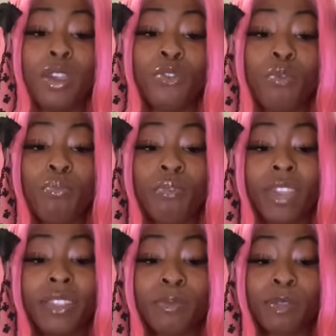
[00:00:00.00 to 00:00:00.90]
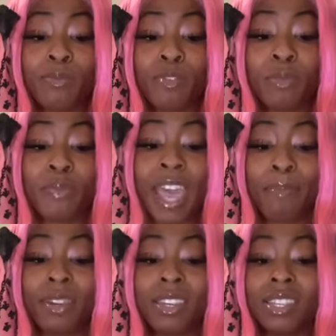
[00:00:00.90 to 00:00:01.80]
you bring them some form of
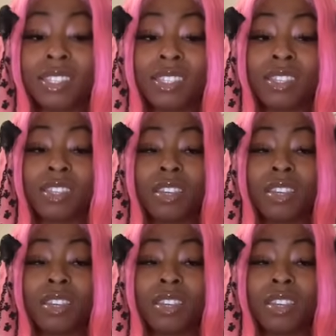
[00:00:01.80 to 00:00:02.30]
happiness.